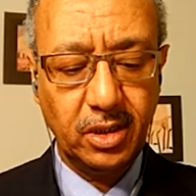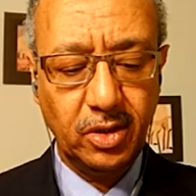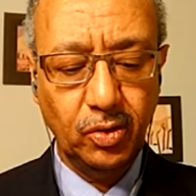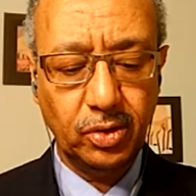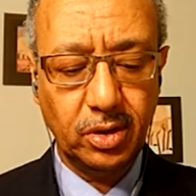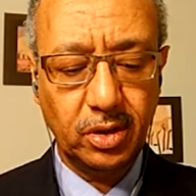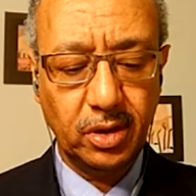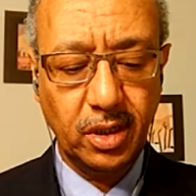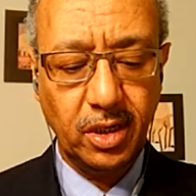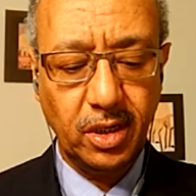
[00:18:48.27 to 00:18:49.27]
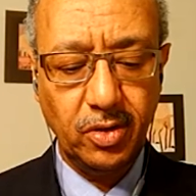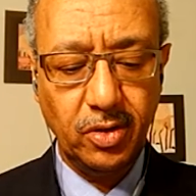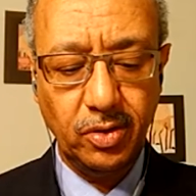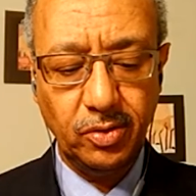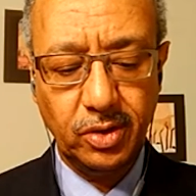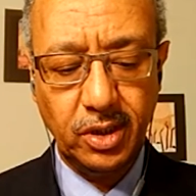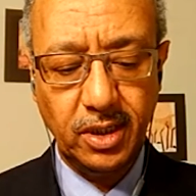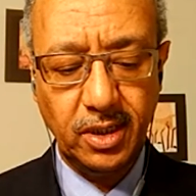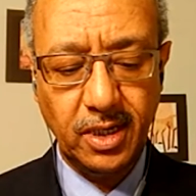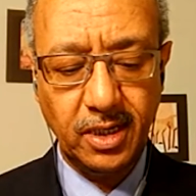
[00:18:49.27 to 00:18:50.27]
Kut,
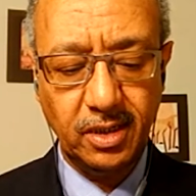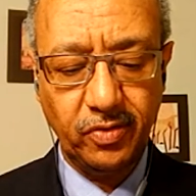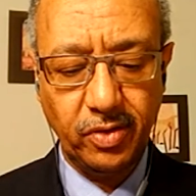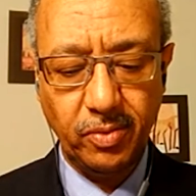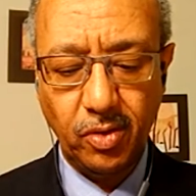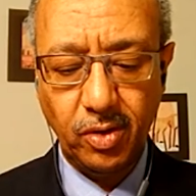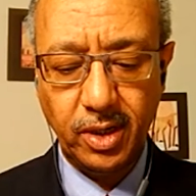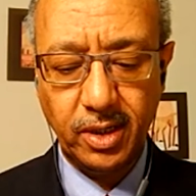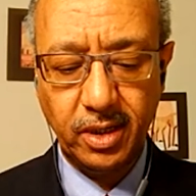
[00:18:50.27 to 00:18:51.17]
K-U-U-T, that is from Holland.